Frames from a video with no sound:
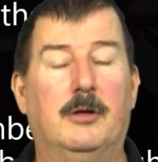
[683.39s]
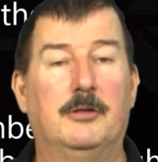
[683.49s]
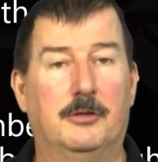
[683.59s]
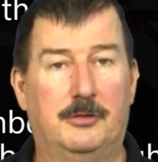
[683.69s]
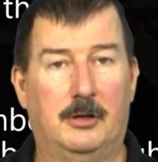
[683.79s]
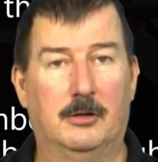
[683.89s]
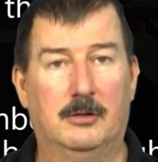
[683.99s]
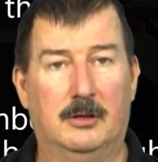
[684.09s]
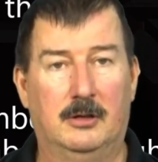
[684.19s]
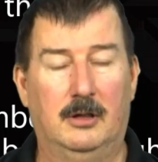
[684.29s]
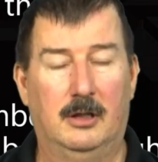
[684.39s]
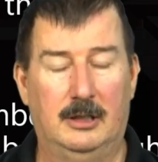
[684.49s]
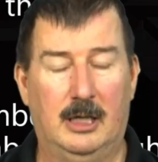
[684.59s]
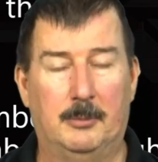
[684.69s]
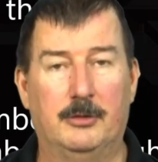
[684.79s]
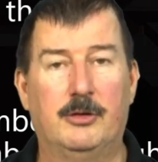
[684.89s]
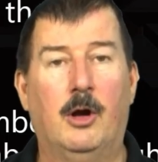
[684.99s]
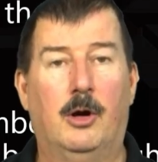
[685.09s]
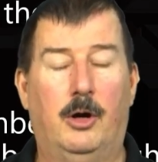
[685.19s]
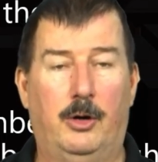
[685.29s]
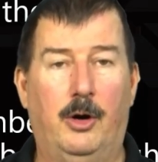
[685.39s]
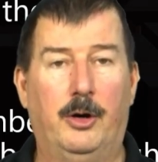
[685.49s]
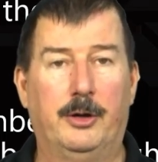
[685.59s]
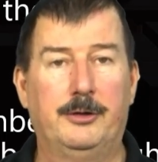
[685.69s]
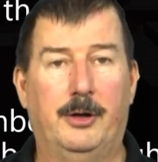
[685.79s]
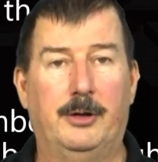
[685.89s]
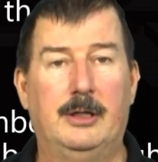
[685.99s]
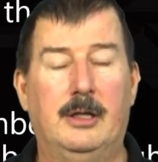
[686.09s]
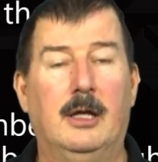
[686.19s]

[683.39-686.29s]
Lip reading: Your serial numbers are hard-coded